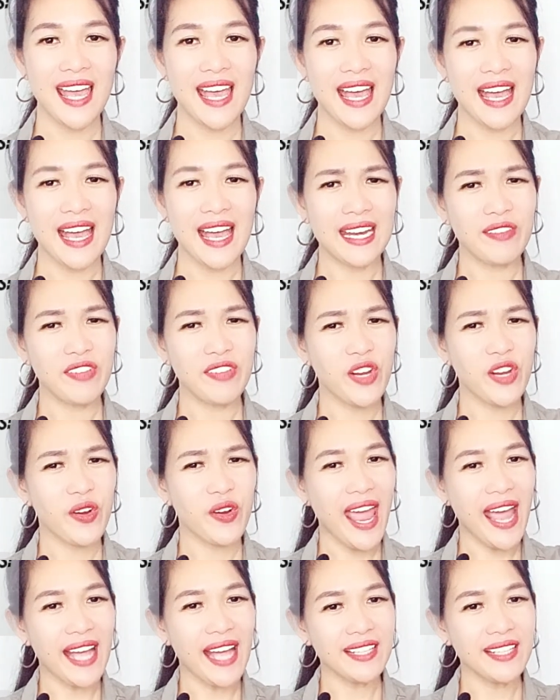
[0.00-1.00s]
And if your
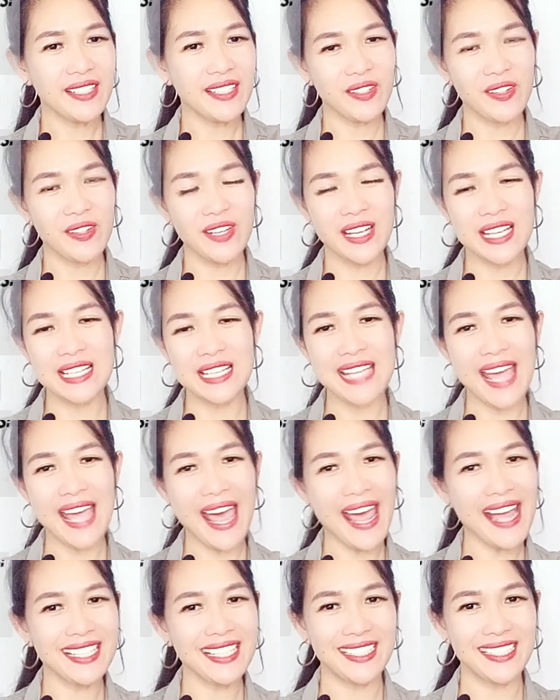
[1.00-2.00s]
answer is
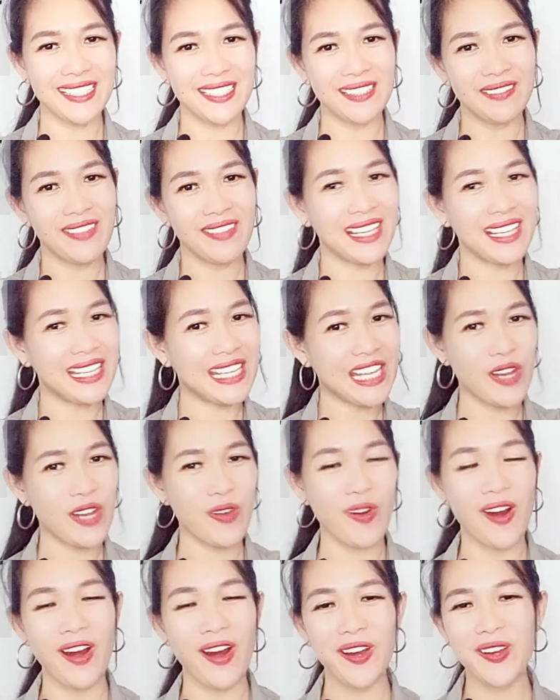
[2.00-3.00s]
active, then
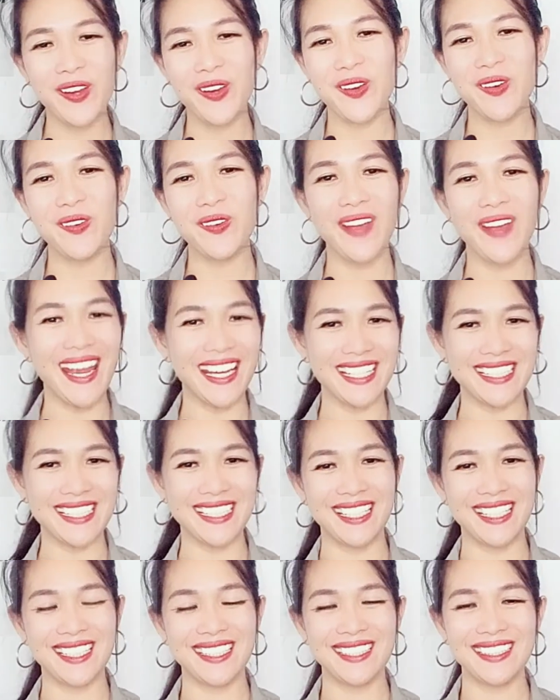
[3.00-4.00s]
you are
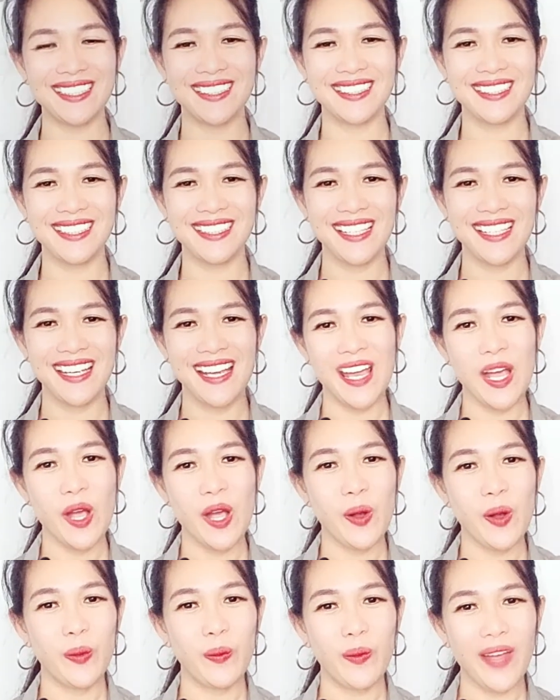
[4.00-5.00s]
correct.
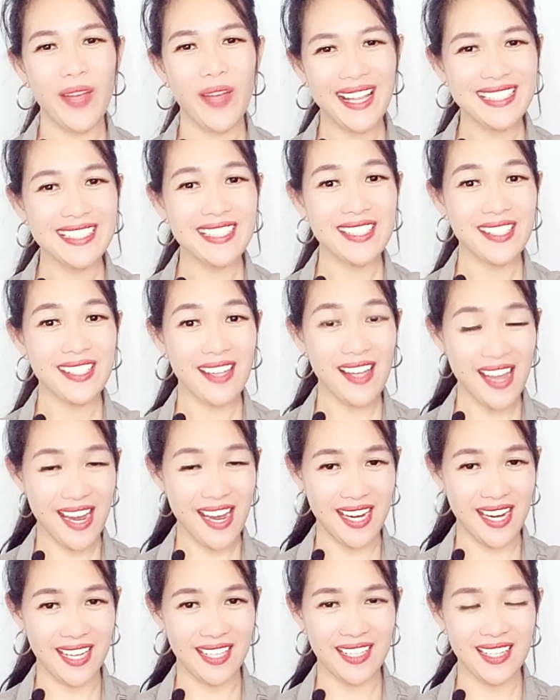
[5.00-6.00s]
Well
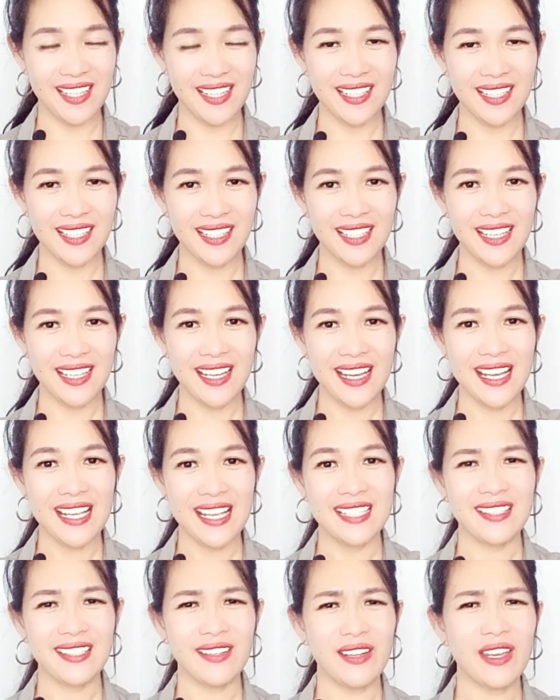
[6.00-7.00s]
done.
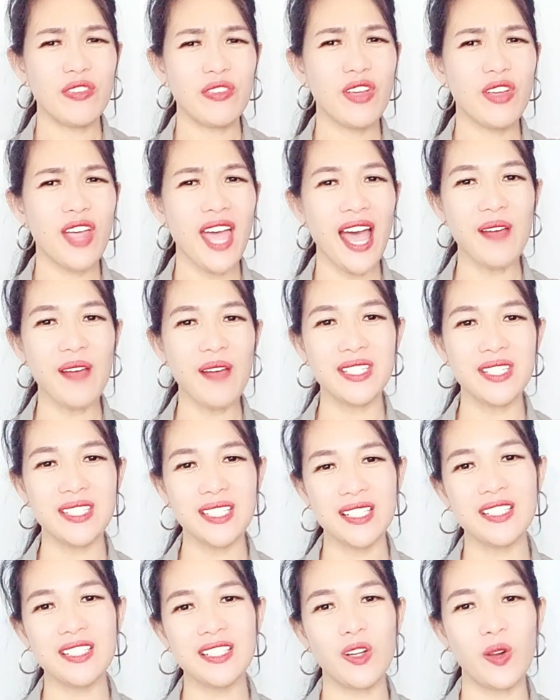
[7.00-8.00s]
So if you have
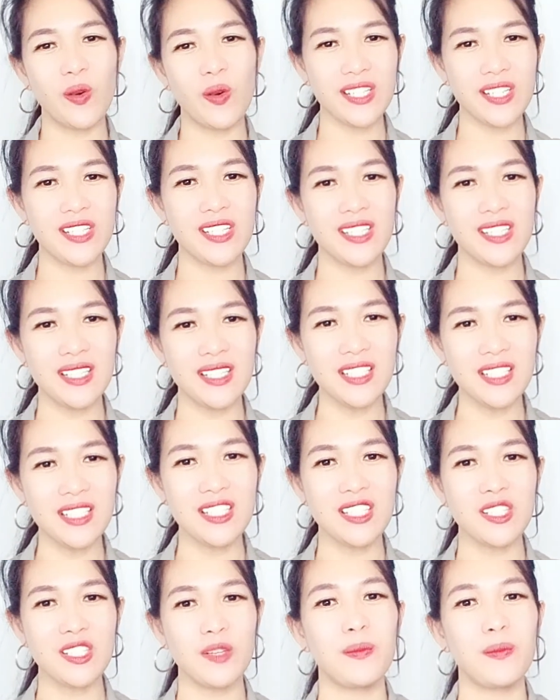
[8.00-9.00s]
still
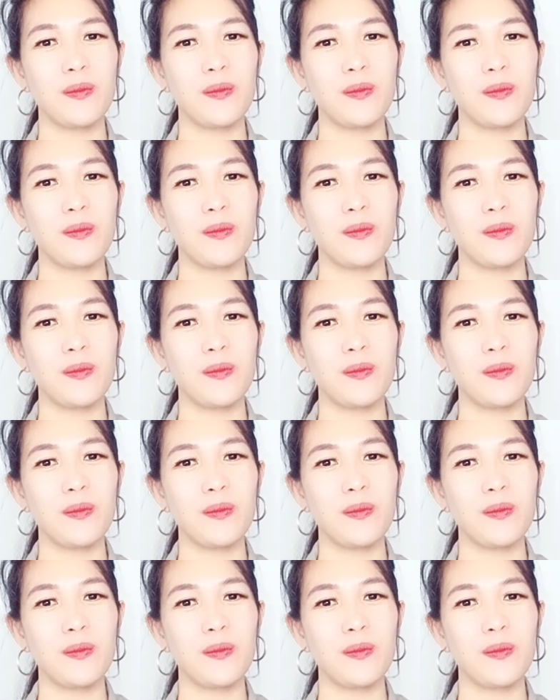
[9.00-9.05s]
questions